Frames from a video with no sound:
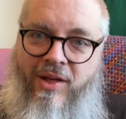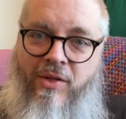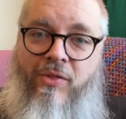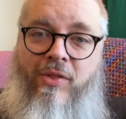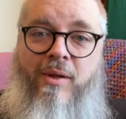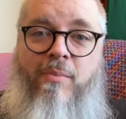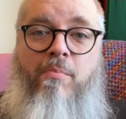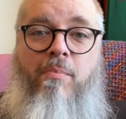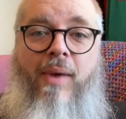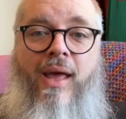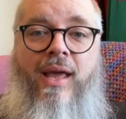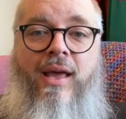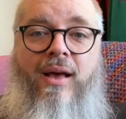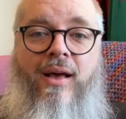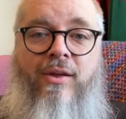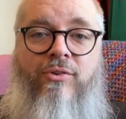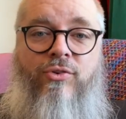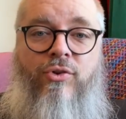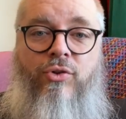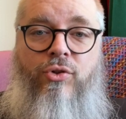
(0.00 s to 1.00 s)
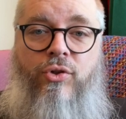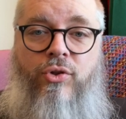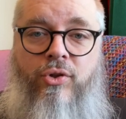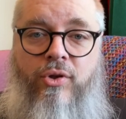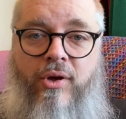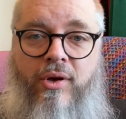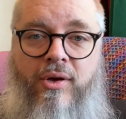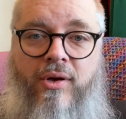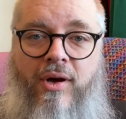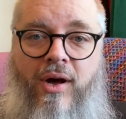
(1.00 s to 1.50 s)
that make us
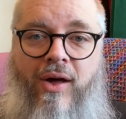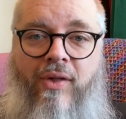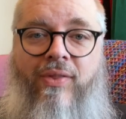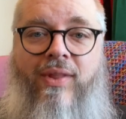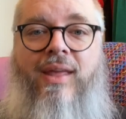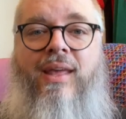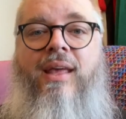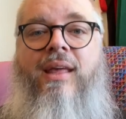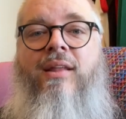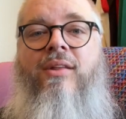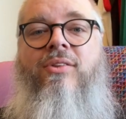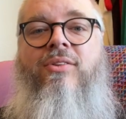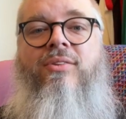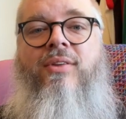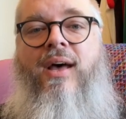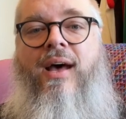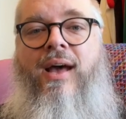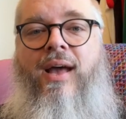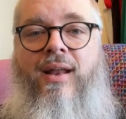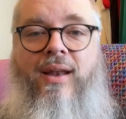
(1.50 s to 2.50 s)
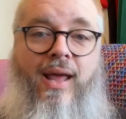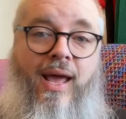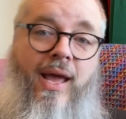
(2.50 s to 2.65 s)
look on the inside